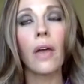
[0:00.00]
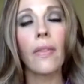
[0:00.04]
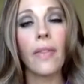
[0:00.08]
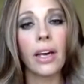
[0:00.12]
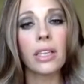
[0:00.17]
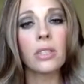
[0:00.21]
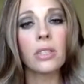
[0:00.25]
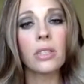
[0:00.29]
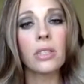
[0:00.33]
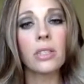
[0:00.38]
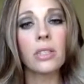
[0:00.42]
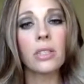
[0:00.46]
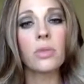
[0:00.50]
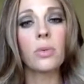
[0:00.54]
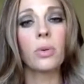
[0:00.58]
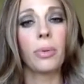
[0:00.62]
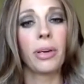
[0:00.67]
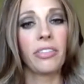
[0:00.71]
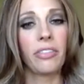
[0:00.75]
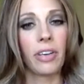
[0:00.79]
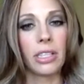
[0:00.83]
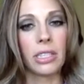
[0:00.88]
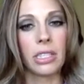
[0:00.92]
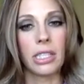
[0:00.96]
and that's what my
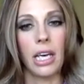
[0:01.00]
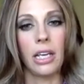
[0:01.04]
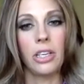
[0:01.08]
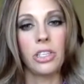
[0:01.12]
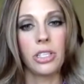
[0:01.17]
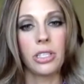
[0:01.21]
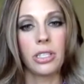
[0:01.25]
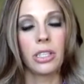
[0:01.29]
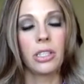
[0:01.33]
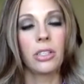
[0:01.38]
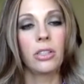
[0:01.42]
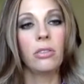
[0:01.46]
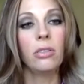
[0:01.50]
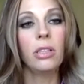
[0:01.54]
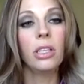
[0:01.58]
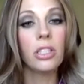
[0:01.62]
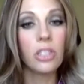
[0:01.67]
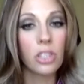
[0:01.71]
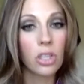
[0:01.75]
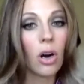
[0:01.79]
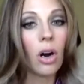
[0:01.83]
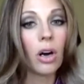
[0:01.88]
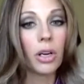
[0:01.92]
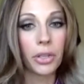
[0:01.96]
friend said. She said, You
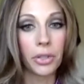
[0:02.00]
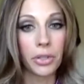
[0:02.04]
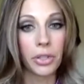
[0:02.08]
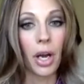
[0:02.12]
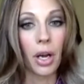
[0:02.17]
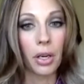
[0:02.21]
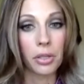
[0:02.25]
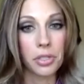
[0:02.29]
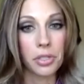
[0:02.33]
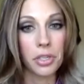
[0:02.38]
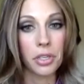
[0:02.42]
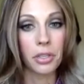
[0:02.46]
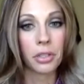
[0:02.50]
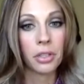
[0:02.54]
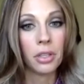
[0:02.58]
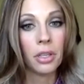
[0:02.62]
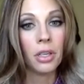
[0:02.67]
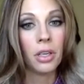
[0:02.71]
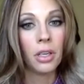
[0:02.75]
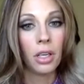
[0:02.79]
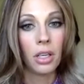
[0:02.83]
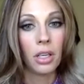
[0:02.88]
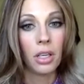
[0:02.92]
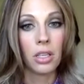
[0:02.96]
need to call your
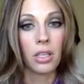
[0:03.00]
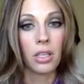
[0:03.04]
doctor.